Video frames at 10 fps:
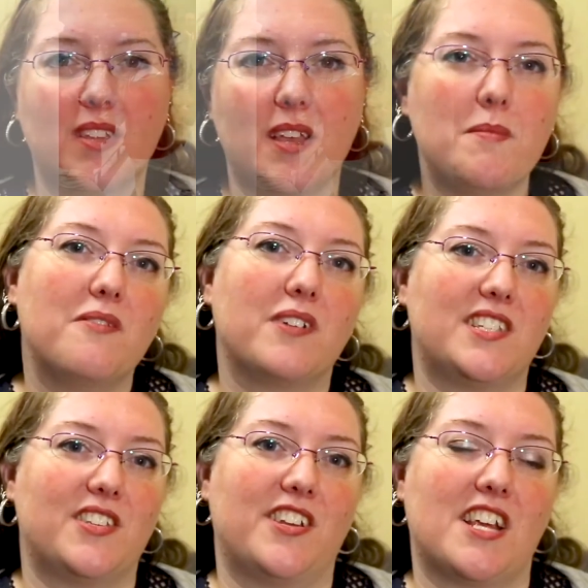In my
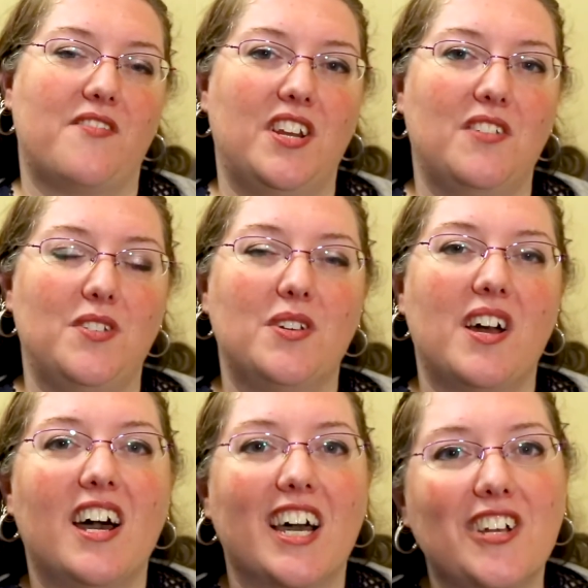research, I've interviewed
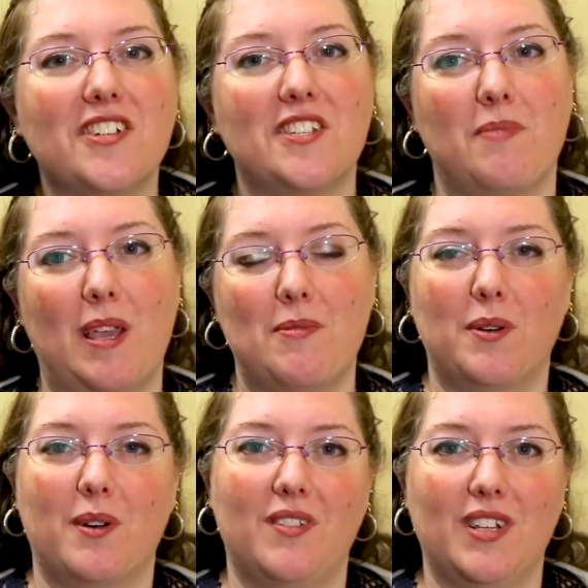hundreds of people
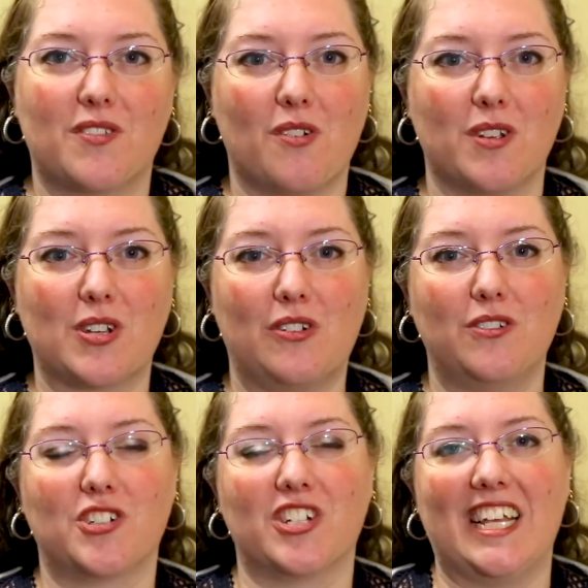who have lived
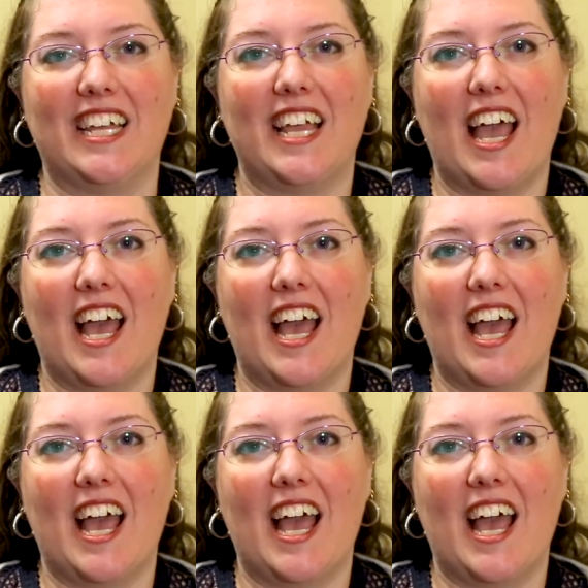cross-culturally,